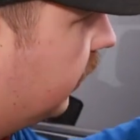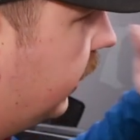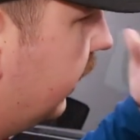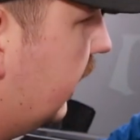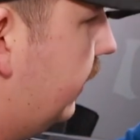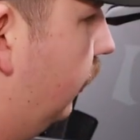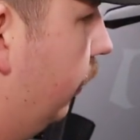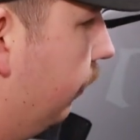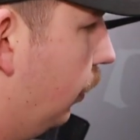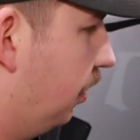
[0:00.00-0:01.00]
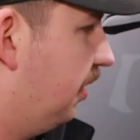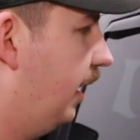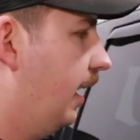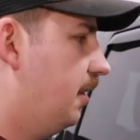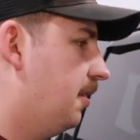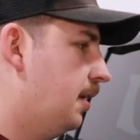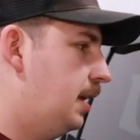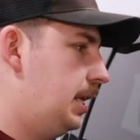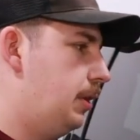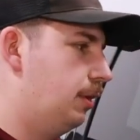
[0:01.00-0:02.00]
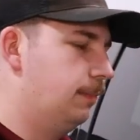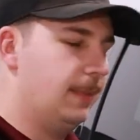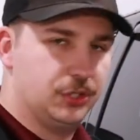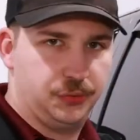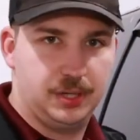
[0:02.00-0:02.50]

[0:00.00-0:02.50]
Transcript: to get it even on both sides. You can measure